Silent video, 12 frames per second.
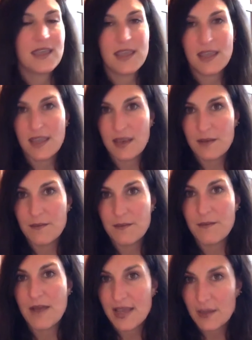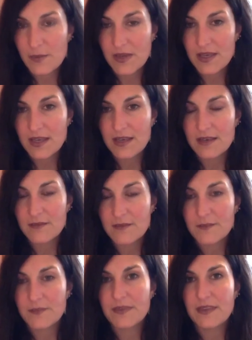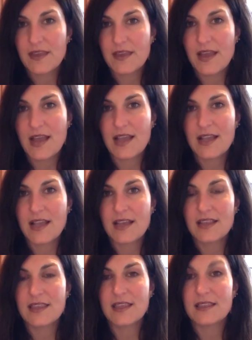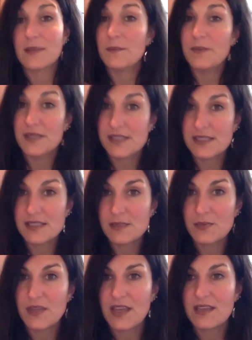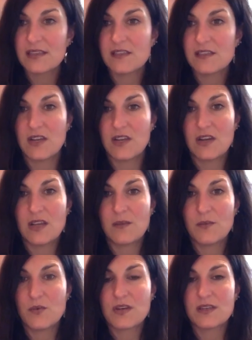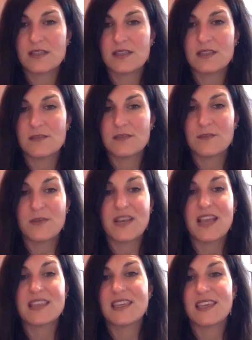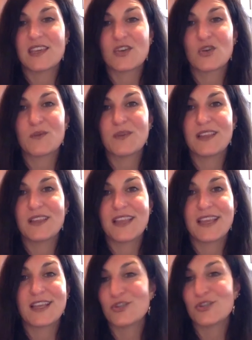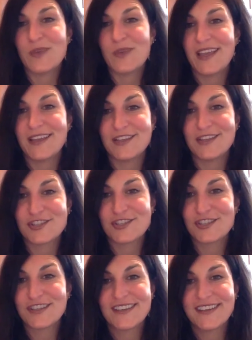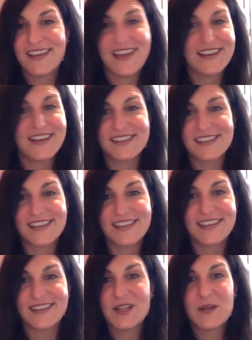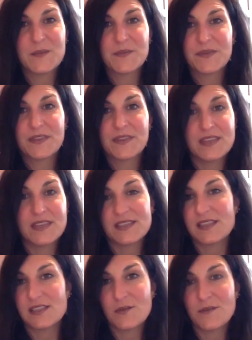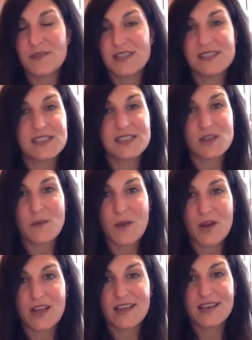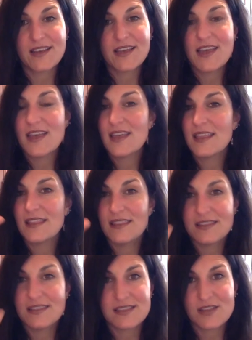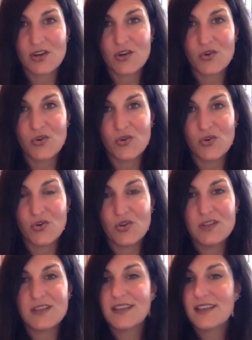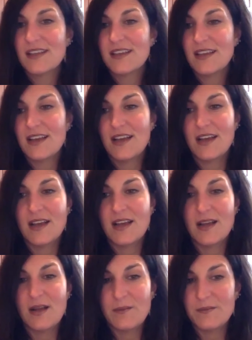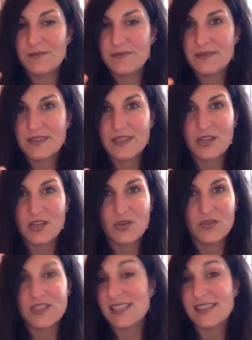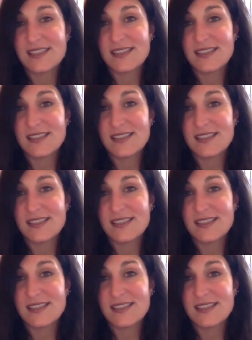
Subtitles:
In my opinion, I kind of think the business plan is very important, but I think it could be like a 2-page, honestly, this is our market, this is our goal, this is